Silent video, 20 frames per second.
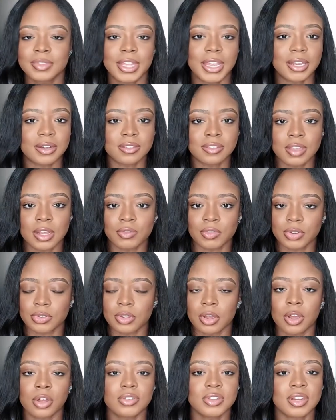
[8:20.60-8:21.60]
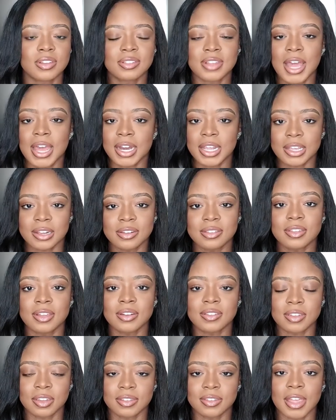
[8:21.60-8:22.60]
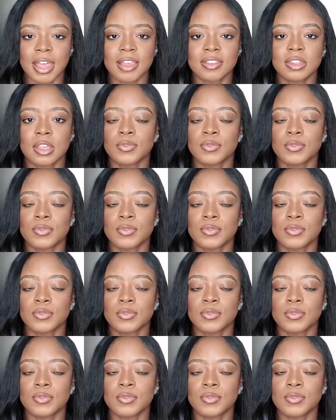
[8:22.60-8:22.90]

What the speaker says: instant results. It's not instant success.